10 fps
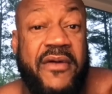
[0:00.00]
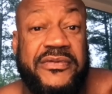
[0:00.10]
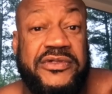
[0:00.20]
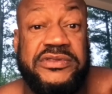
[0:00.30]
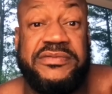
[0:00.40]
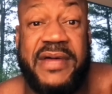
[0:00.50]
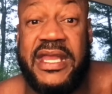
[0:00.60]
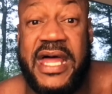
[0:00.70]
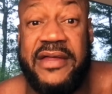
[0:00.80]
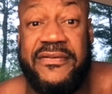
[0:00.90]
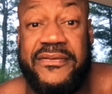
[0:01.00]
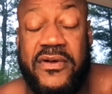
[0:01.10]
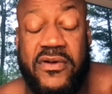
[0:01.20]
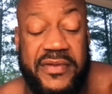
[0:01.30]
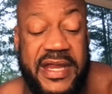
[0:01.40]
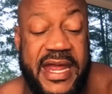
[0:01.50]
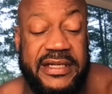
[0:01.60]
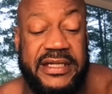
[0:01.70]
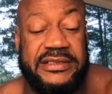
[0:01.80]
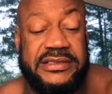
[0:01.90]
choose my life over
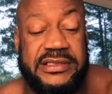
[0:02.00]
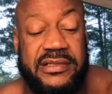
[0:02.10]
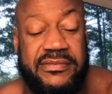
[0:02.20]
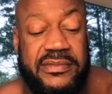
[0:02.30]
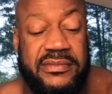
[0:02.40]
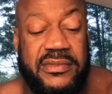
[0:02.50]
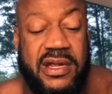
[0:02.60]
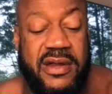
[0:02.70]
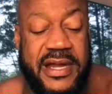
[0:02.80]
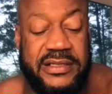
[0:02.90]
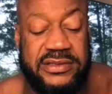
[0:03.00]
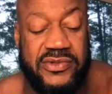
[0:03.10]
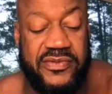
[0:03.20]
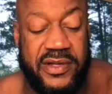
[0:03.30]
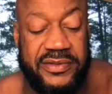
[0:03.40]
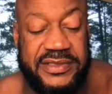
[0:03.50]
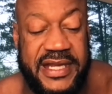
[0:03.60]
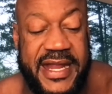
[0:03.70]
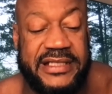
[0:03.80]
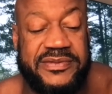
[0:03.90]
that incident. All right, so move on to
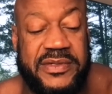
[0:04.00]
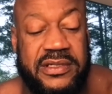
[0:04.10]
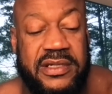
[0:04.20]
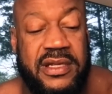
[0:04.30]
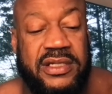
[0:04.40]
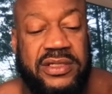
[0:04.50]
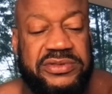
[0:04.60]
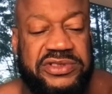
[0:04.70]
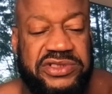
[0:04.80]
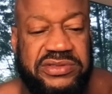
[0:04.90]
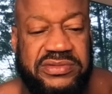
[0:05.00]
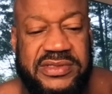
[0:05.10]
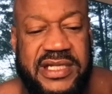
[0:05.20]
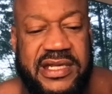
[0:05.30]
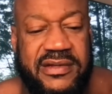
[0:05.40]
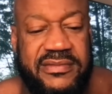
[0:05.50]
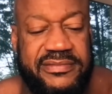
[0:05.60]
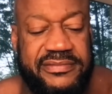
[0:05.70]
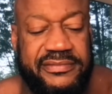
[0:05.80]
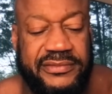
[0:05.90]
the next one. Oh shoot, dang it.
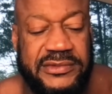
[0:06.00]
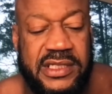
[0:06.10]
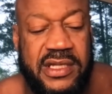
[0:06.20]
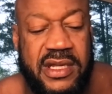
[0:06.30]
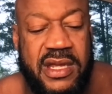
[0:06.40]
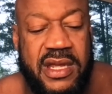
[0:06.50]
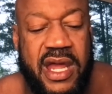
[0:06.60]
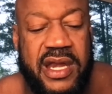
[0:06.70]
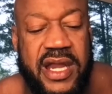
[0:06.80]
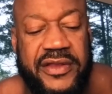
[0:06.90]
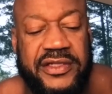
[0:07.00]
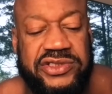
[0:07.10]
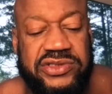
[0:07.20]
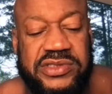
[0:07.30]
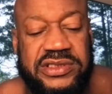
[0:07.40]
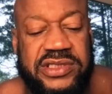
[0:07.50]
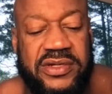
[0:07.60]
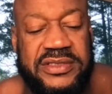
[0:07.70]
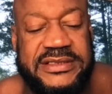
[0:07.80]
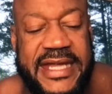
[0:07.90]
Another shooting
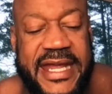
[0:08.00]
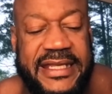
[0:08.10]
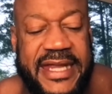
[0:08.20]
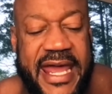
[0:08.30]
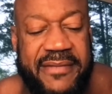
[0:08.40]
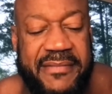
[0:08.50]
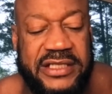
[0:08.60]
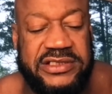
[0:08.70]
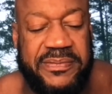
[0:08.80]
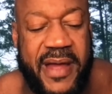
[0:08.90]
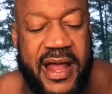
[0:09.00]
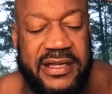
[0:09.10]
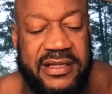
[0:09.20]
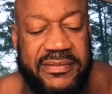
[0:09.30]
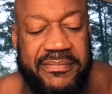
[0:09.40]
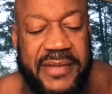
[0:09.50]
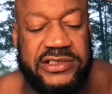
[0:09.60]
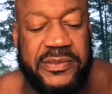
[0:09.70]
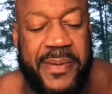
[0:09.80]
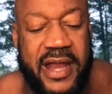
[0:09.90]
turns deadly at a
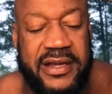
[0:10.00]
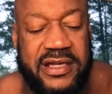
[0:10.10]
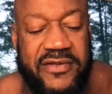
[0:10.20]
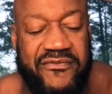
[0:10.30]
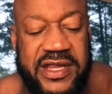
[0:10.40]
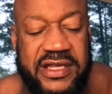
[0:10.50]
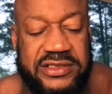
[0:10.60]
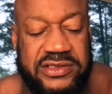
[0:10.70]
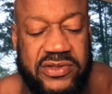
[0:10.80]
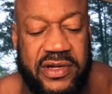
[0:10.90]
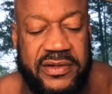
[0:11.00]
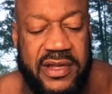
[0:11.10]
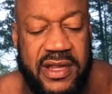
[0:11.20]
metropolitan convenience store.